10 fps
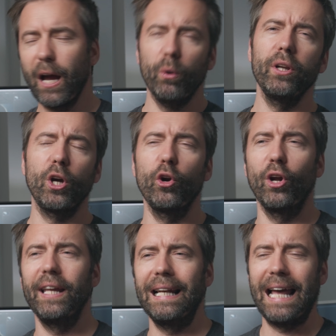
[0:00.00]
I want to go on
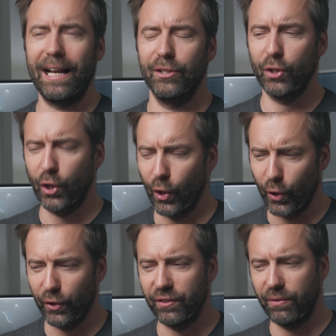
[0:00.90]
a little
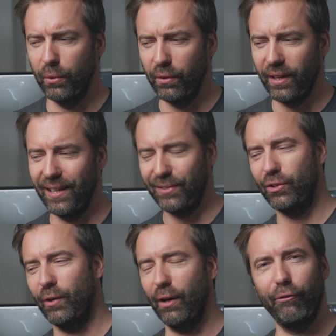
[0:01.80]
excursus through the
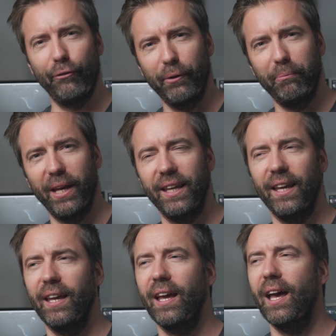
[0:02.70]
history of
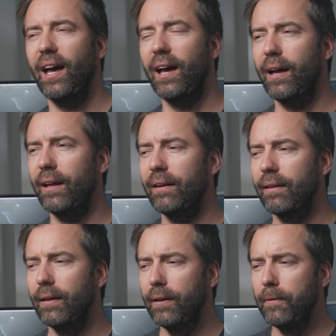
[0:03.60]
filmmaking, and
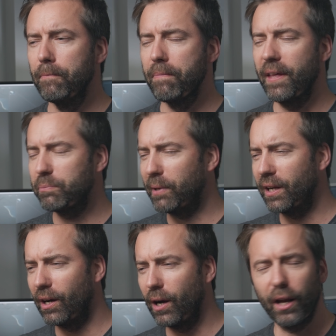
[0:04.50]
there's been
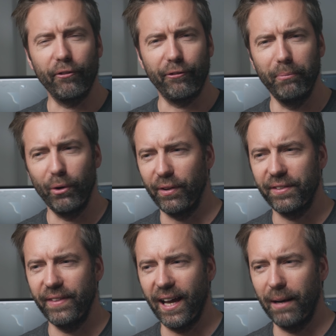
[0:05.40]
a lot of
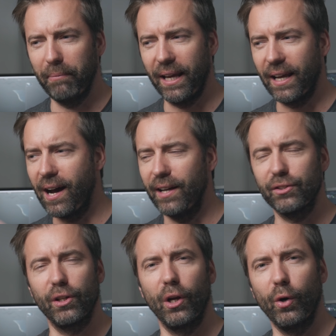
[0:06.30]
movies that make
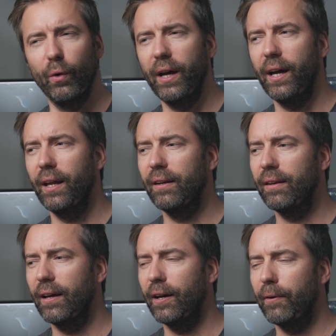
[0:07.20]
eyes glow, and